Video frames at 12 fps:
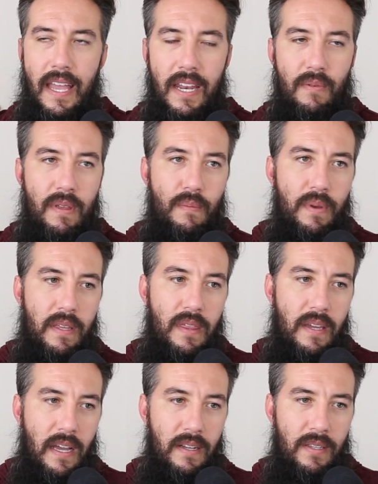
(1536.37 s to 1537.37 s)
anyway, the
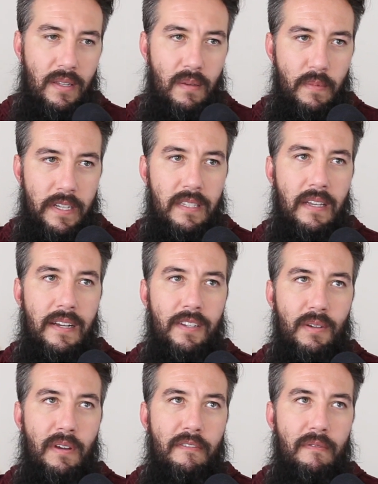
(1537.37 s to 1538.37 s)
biggest thing I
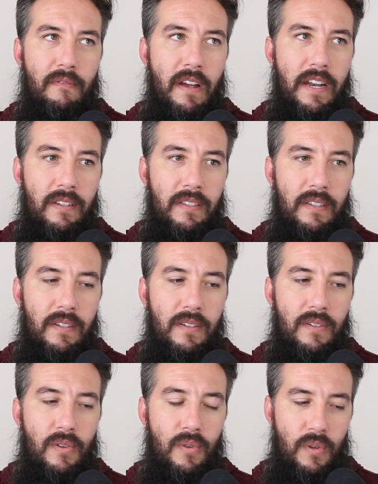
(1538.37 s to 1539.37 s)
took away from the writing
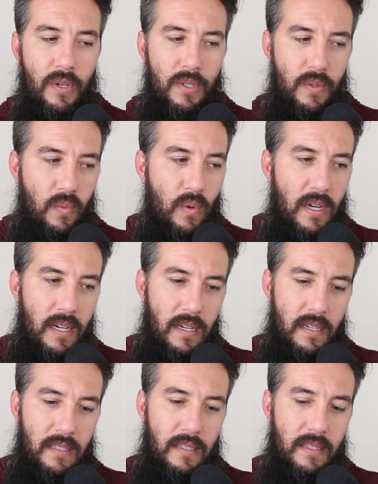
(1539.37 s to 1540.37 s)
course
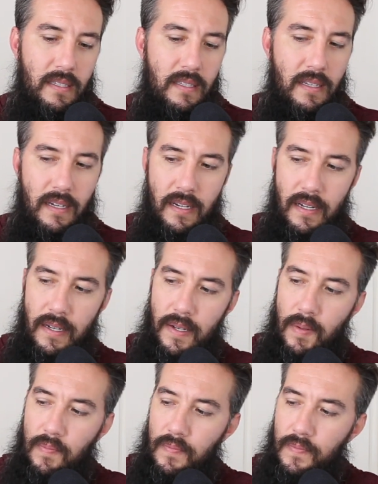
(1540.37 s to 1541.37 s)
was
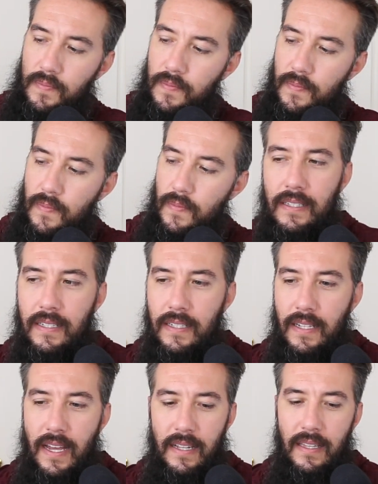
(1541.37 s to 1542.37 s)

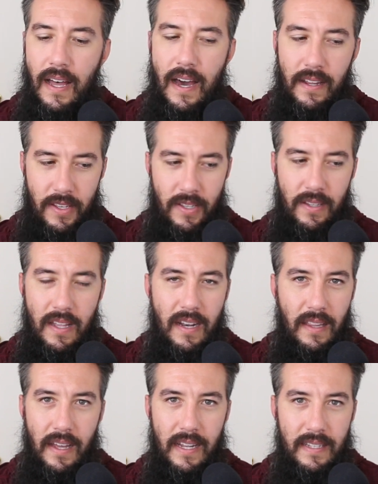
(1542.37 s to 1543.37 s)
not a lot
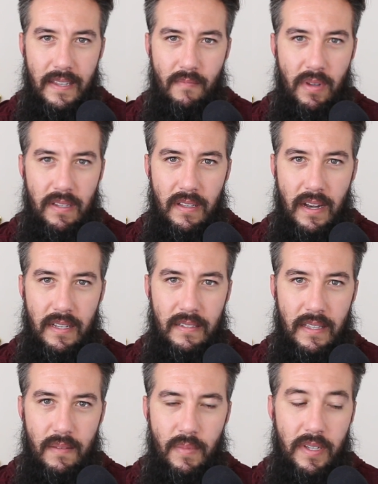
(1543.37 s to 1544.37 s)
of tidbits,
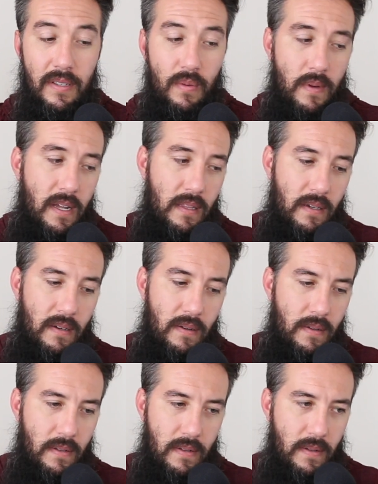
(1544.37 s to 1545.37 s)
honestly. The biggest one I
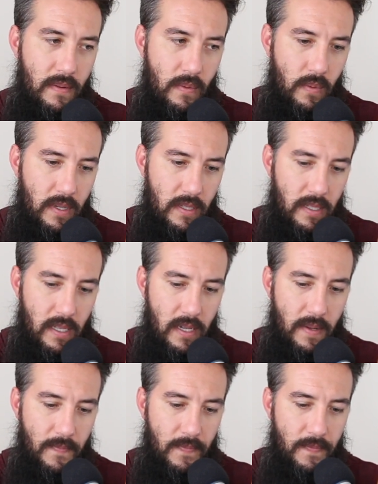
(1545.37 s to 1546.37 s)
learned was
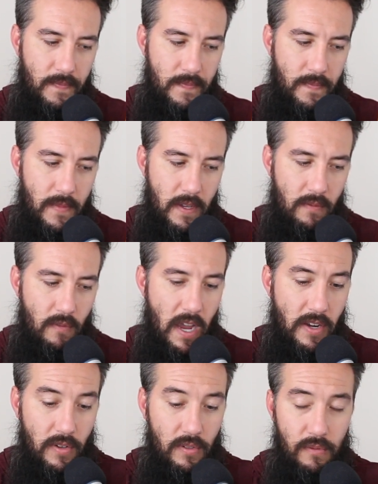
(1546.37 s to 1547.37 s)
that
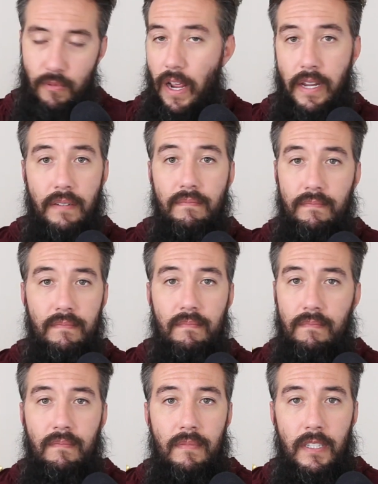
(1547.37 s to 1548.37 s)
writers write.
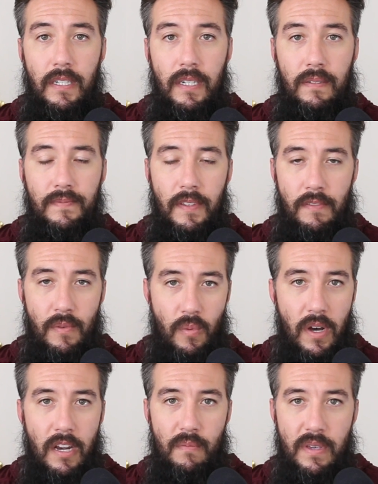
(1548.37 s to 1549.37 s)
You know, if
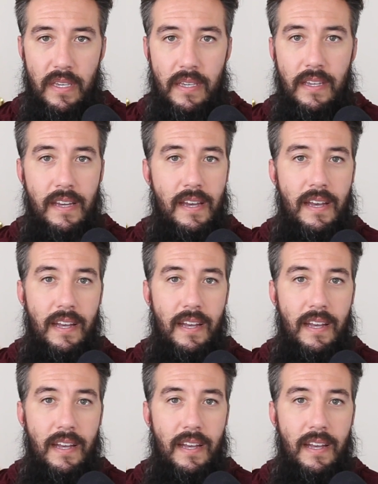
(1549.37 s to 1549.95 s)
you want to be